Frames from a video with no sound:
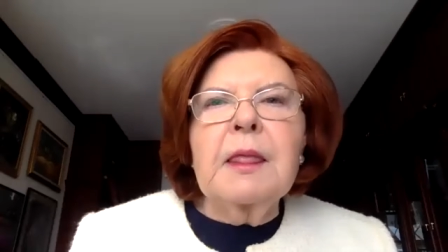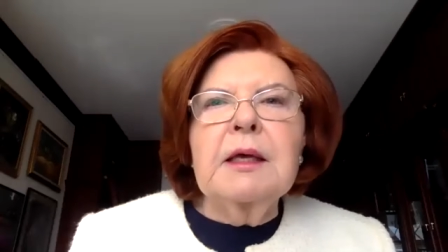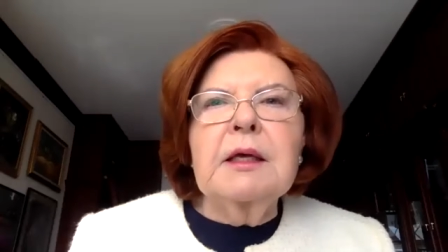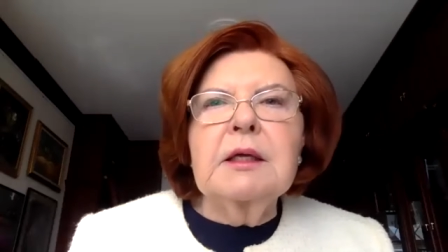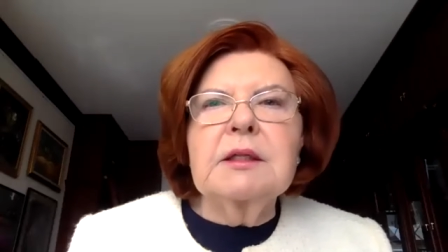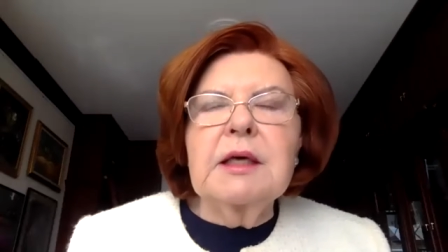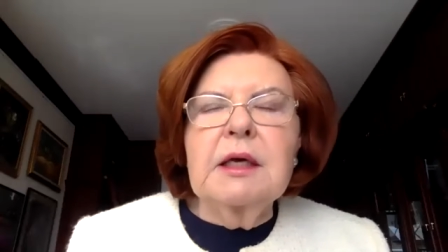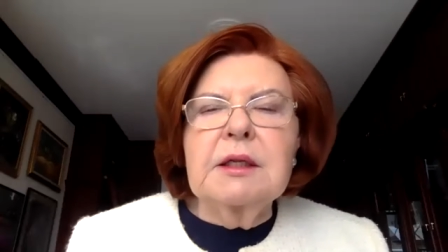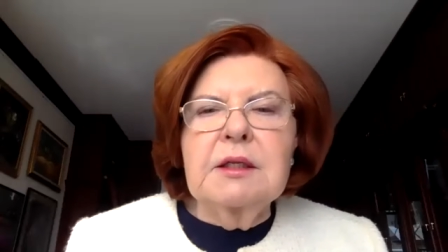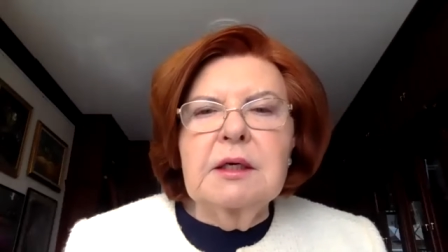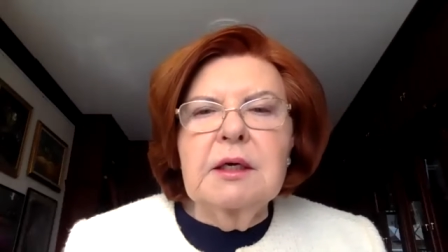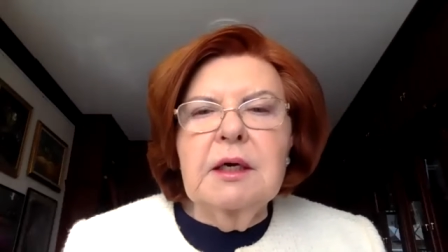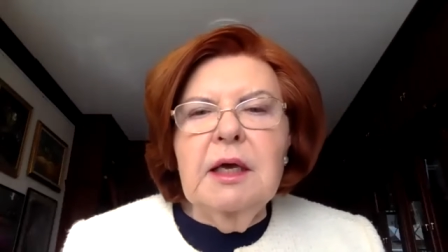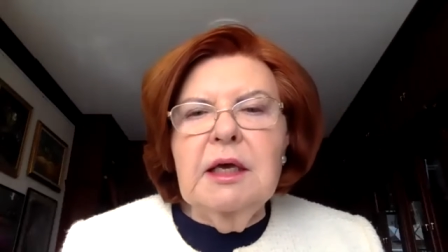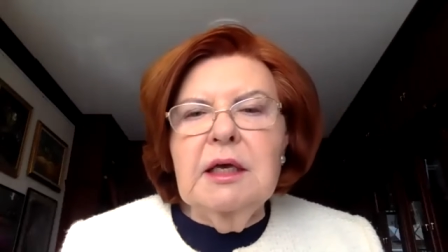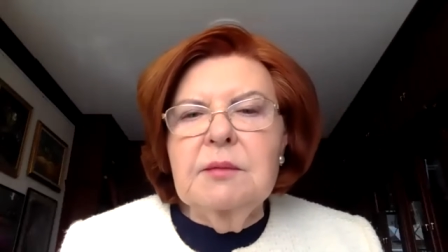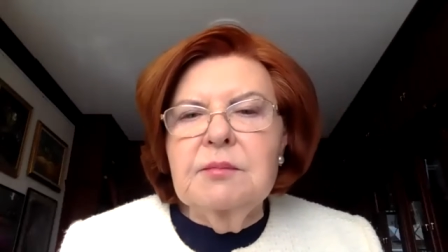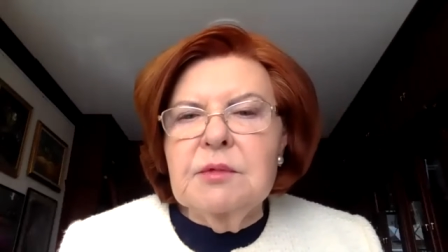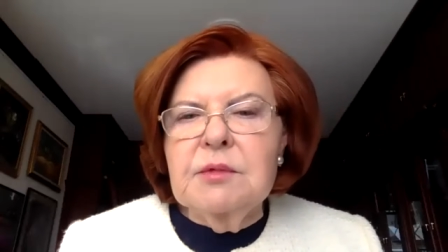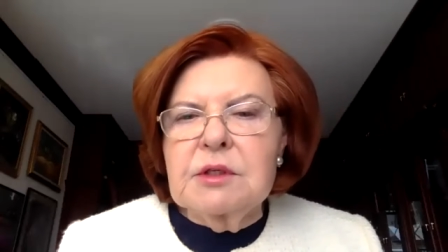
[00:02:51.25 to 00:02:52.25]
that their
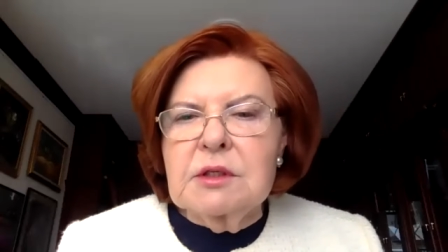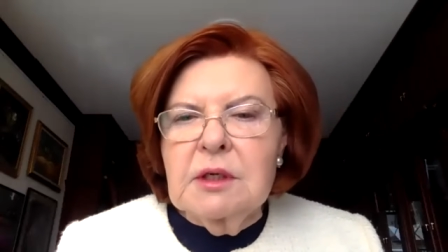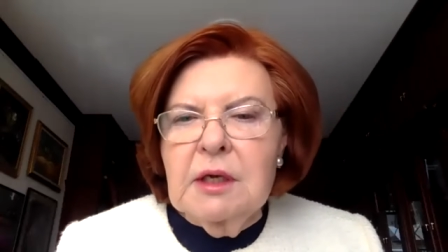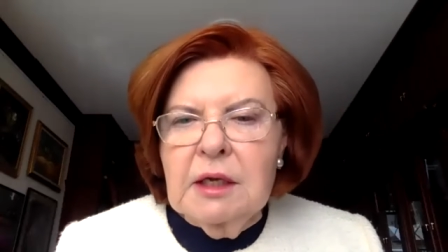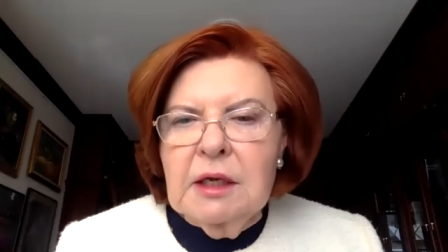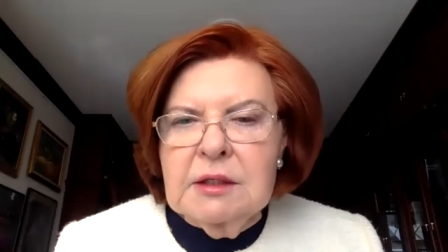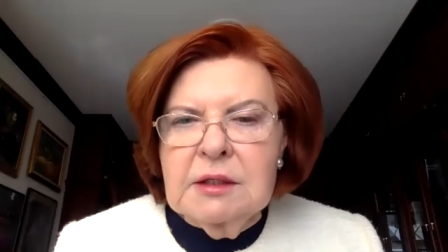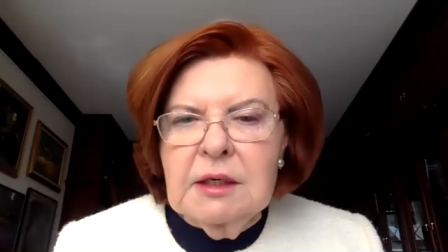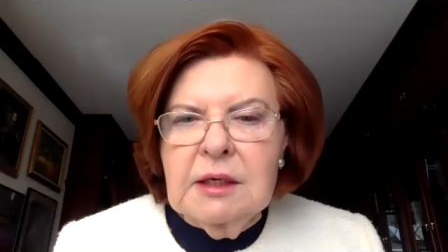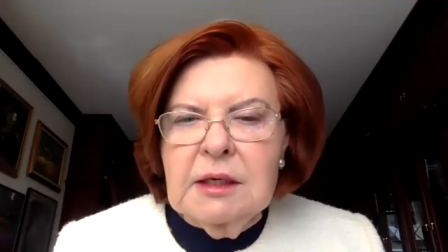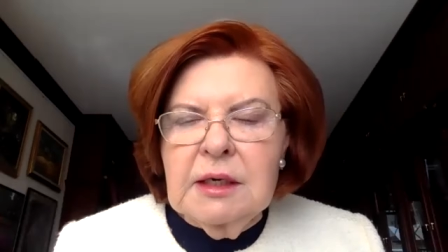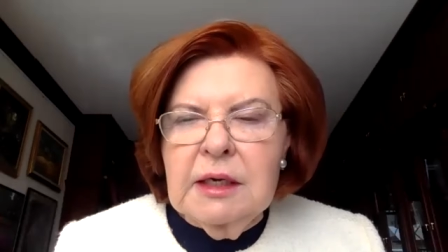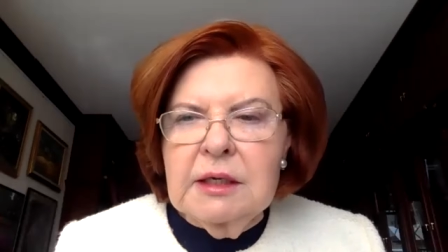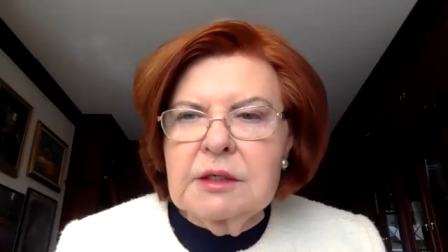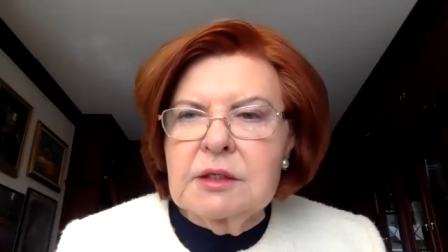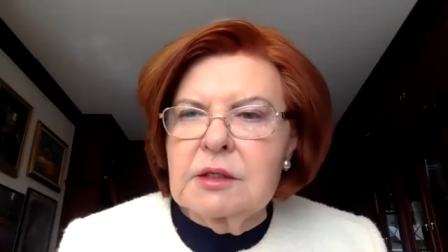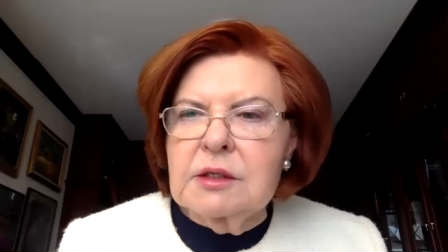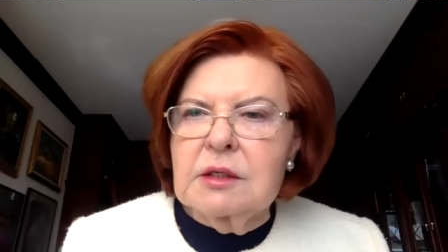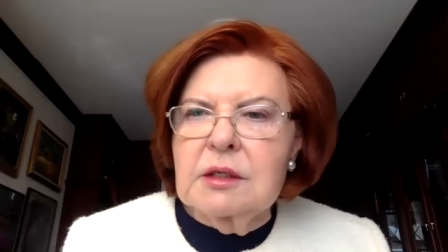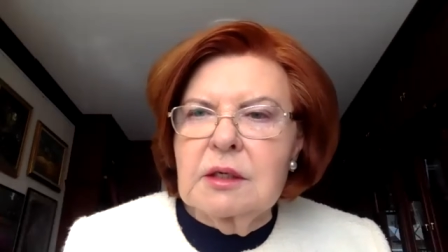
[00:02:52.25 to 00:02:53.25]
aim is nothing
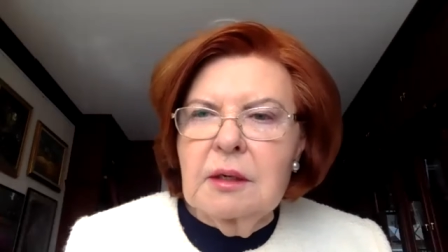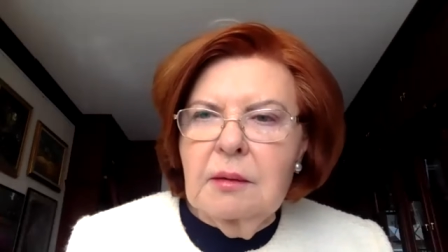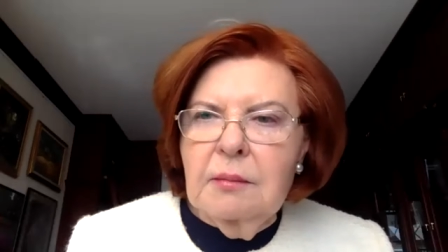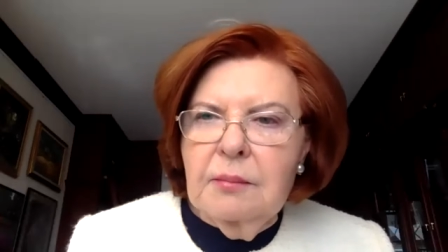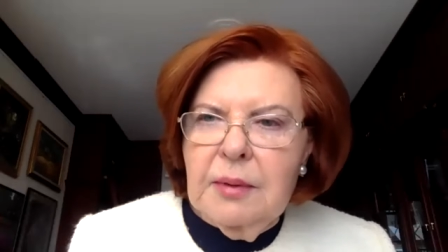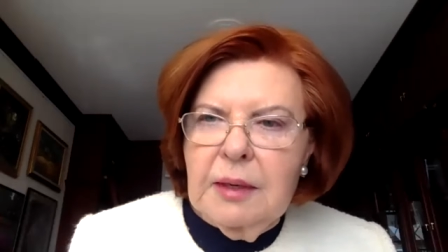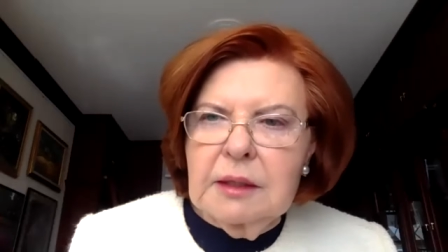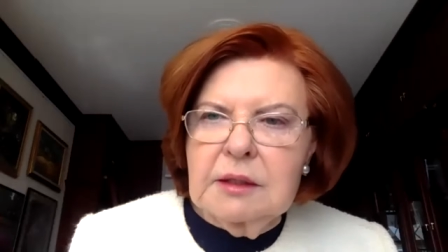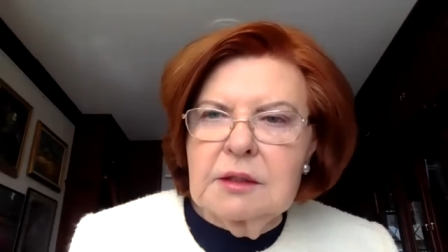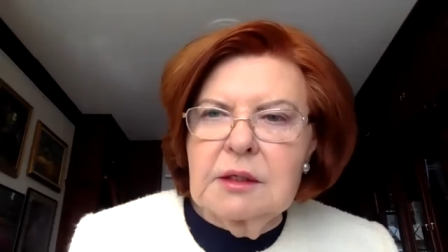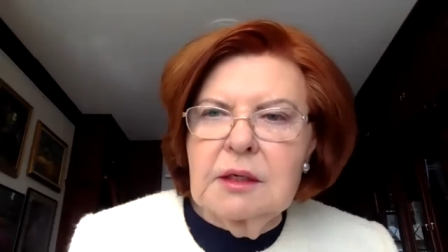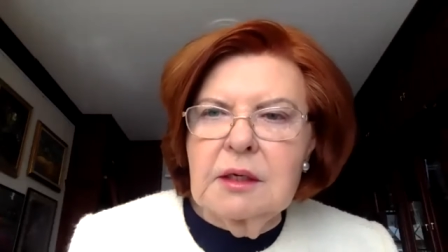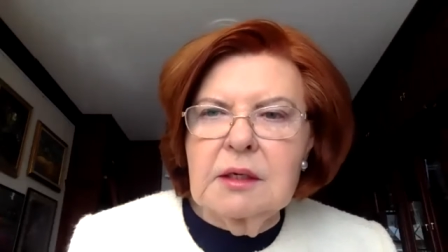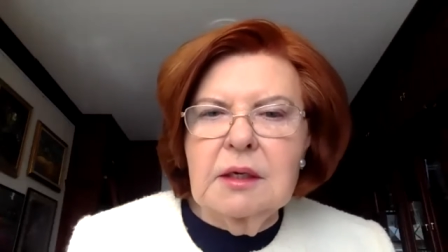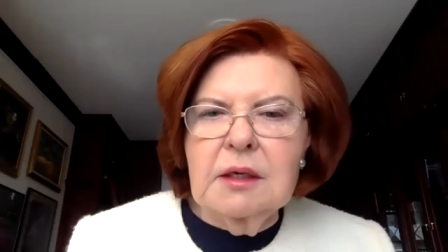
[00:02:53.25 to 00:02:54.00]
less but